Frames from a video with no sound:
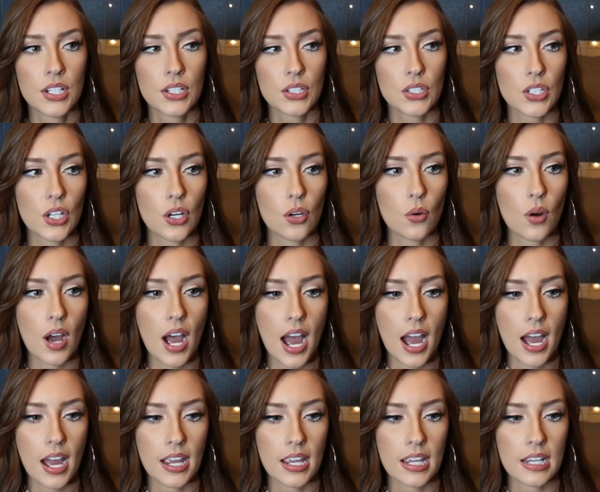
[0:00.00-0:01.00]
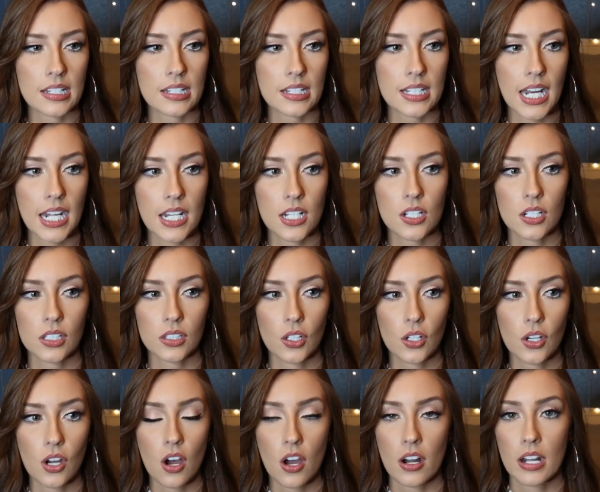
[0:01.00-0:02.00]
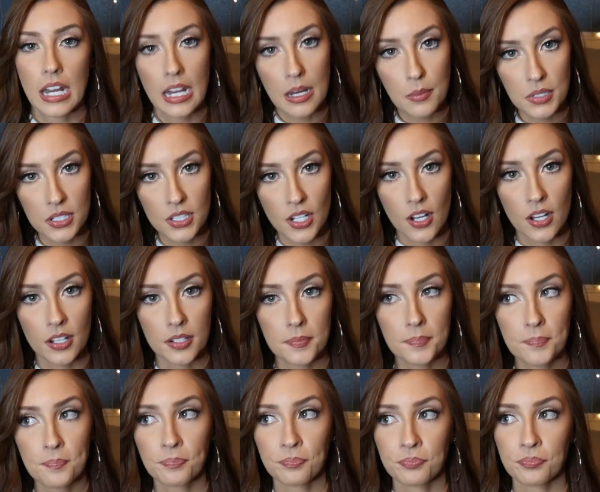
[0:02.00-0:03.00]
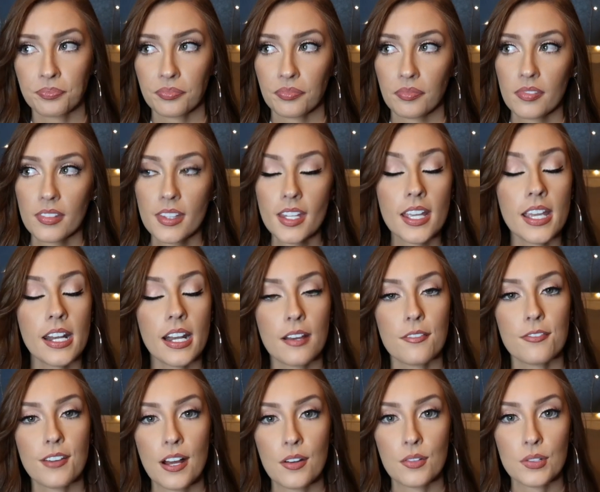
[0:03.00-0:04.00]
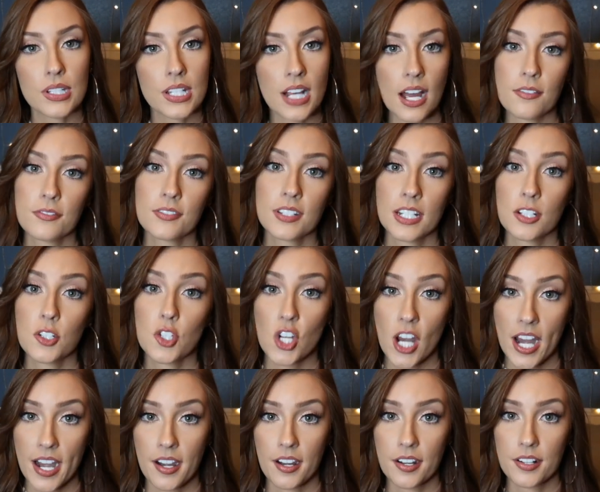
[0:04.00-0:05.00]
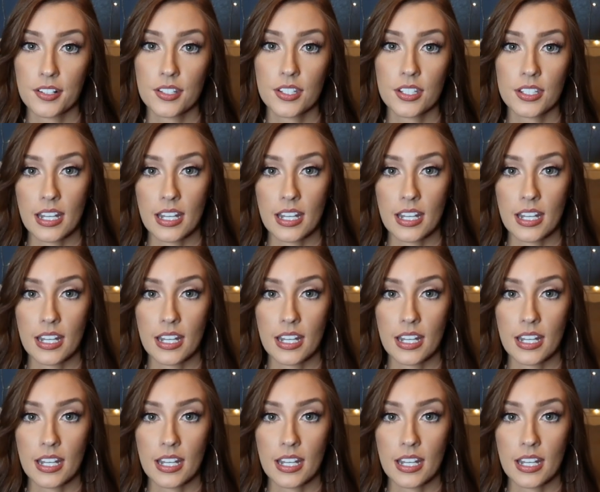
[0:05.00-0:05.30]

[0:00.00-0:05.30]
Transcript: So I decided to look on Amazon and I found tufted chairs.